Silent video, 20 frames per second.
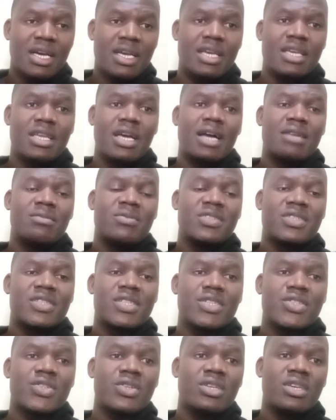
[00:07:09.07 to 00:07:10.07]
in
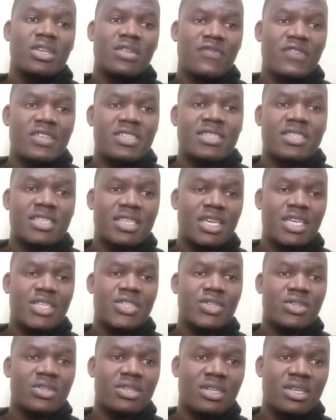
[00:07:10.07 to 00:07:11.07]
administration,
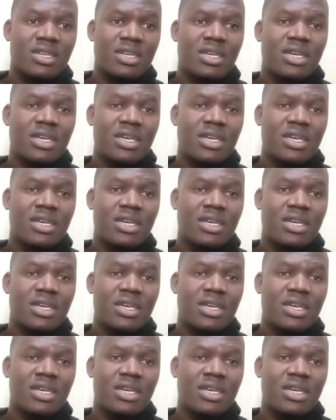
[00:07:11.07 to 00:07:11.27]
investigation.